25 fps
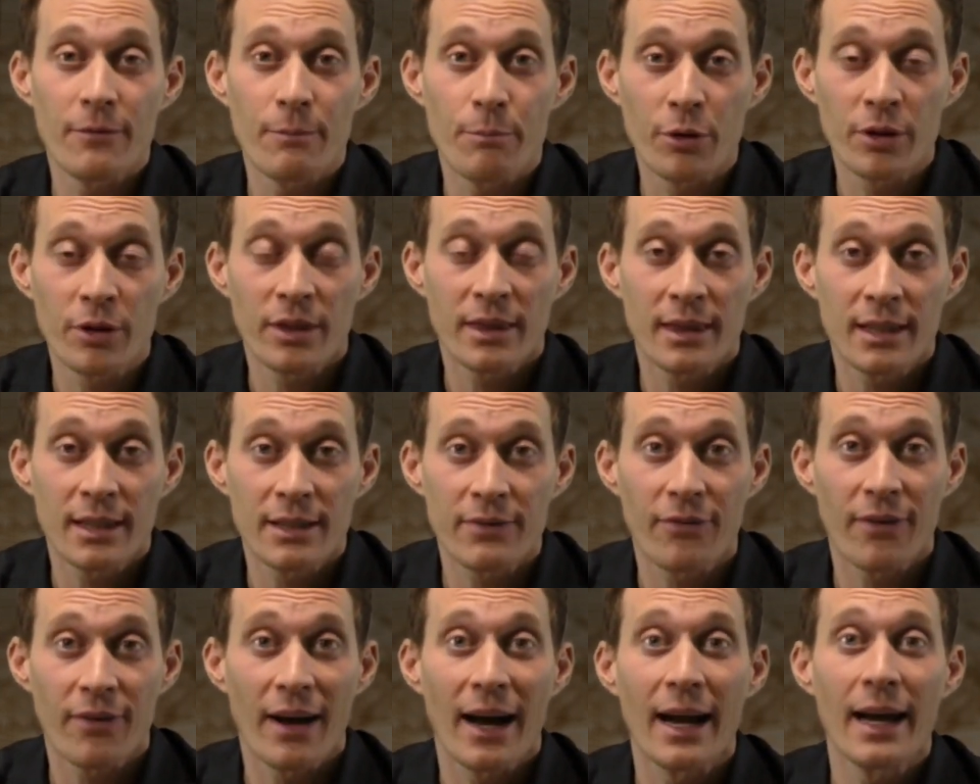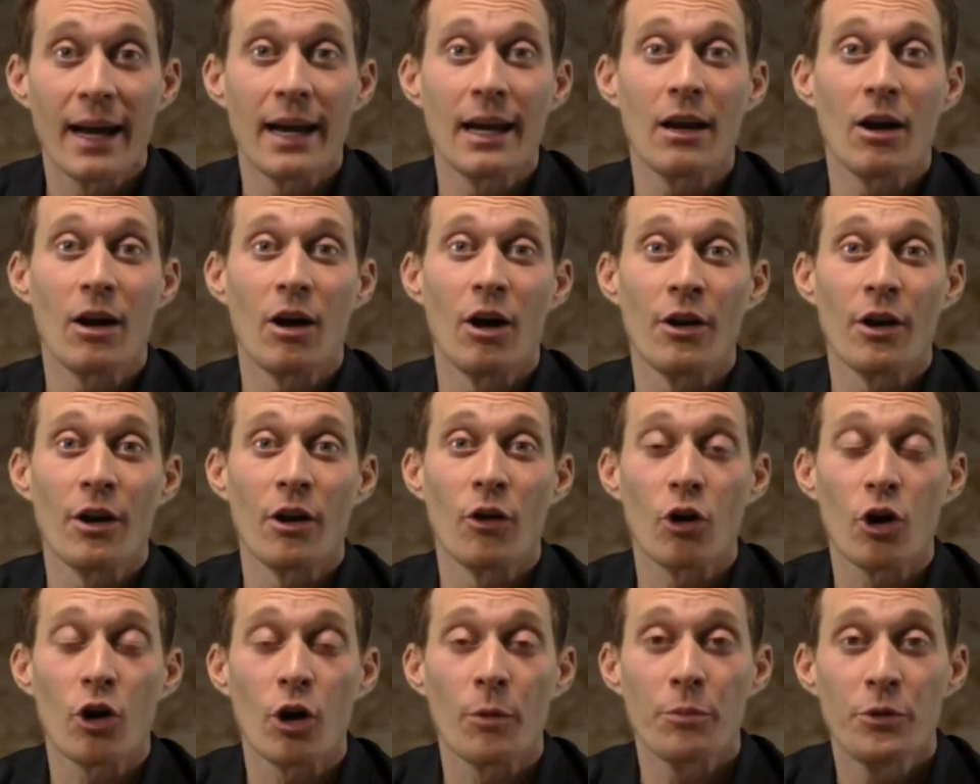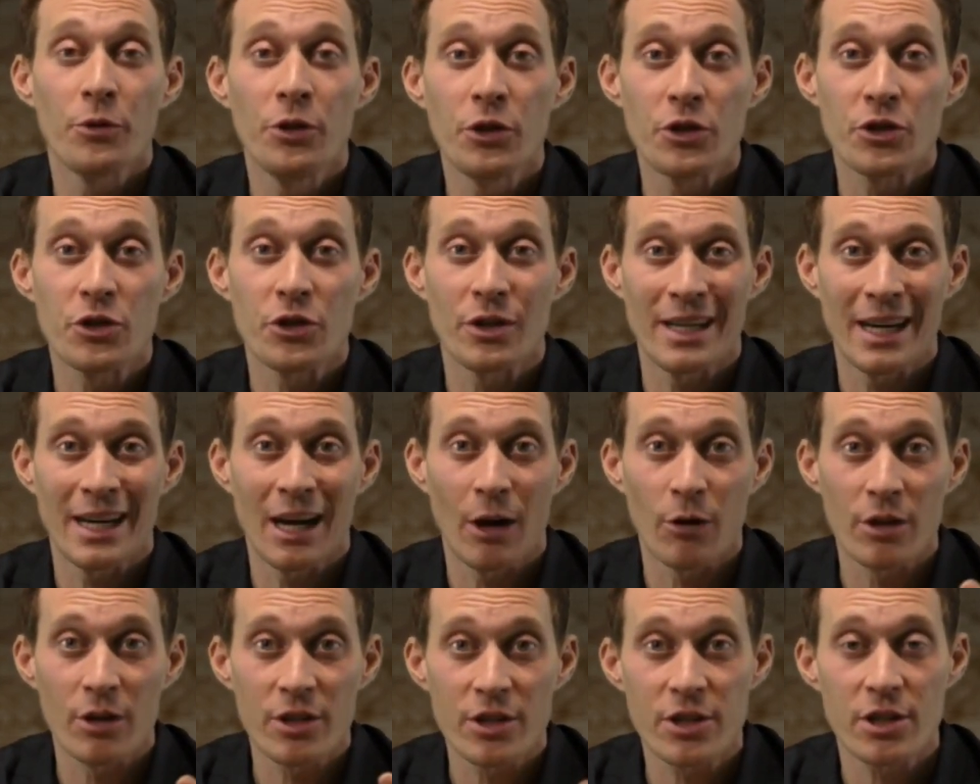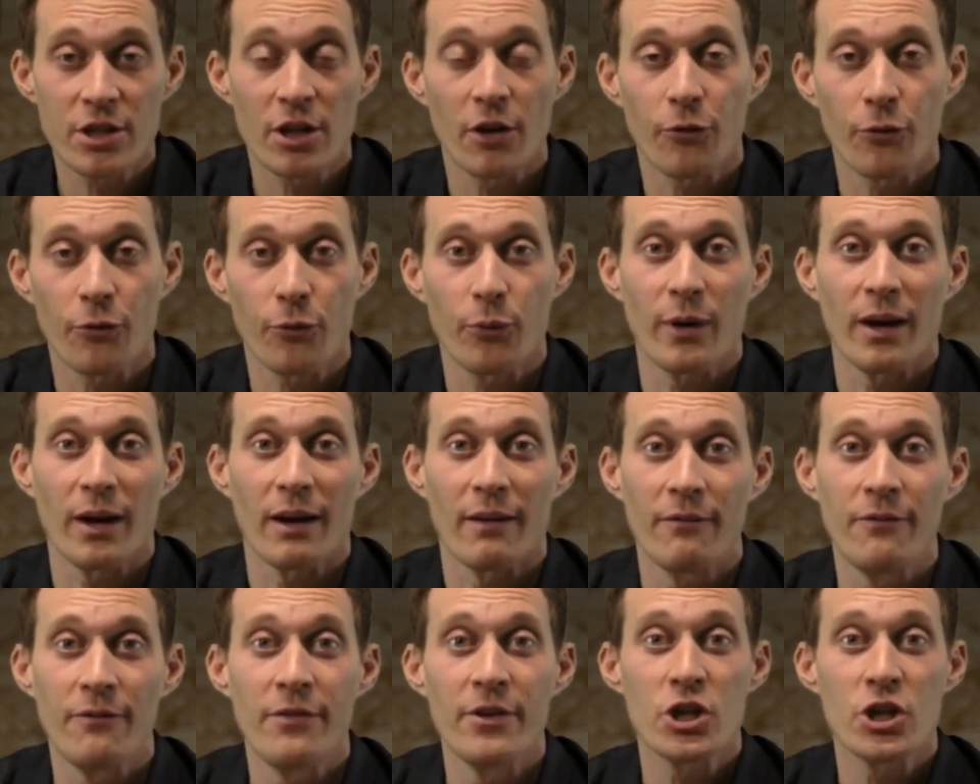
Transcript: put the file on our computer in our software,